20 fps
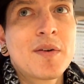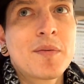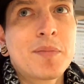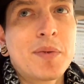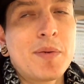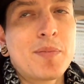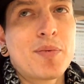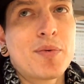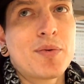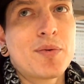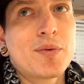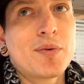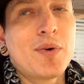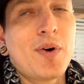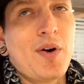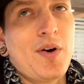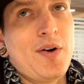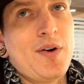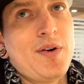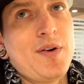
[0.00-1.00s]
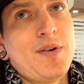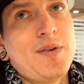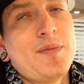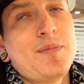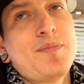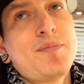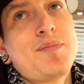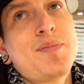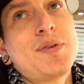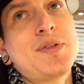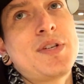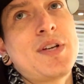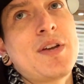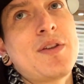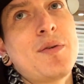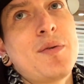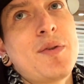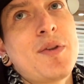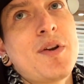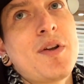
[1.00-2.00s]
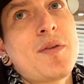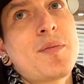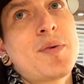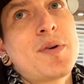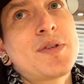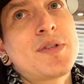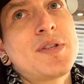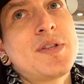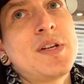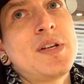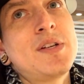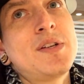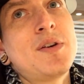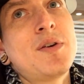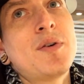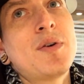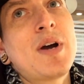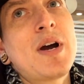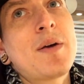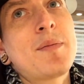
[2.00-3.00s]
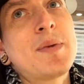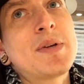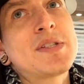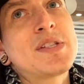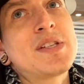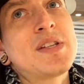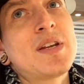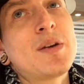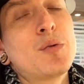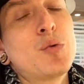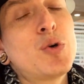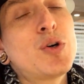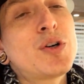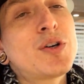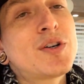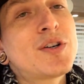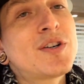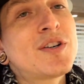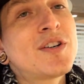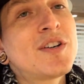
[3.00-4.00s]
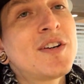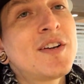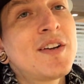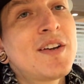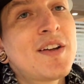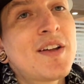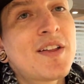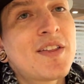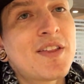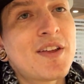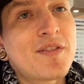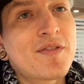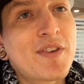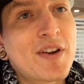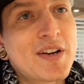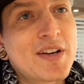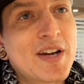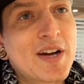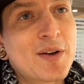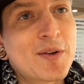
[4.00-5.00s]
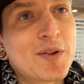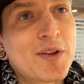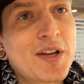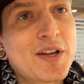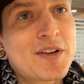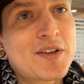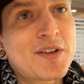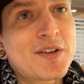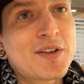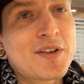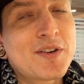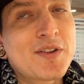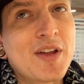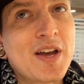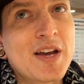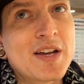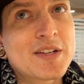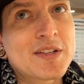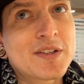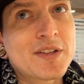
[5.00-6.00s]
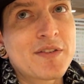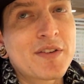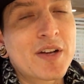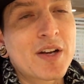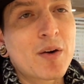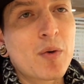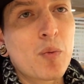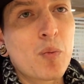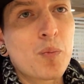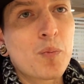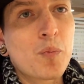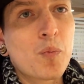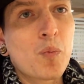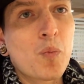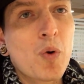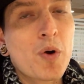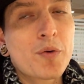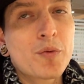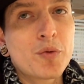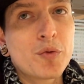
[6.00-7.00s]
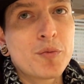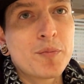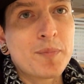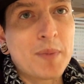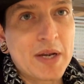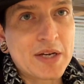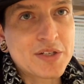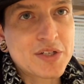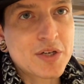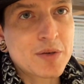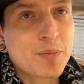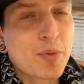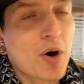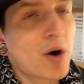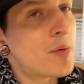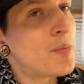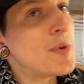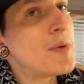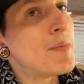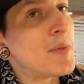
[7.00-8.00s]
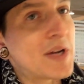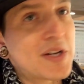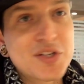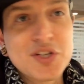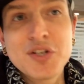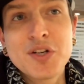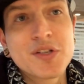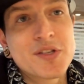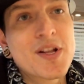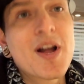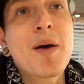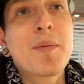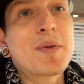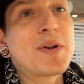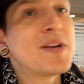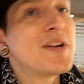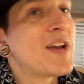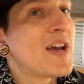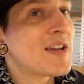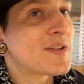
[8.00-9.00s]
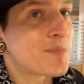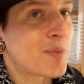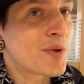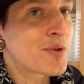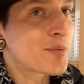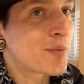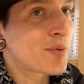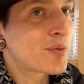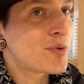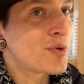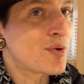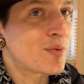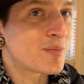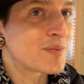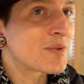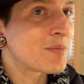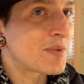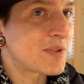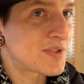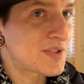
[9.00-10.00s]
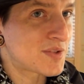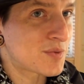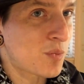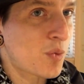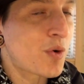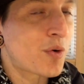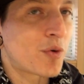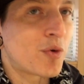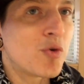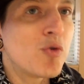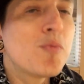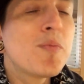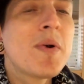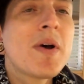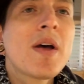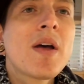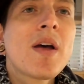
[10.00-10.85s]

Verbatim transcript: people are put together with another person they didn't know how messy they were. They find out later that living in a one room mansion apartment, mansion does not mean it has multiple rooms, it means it's one room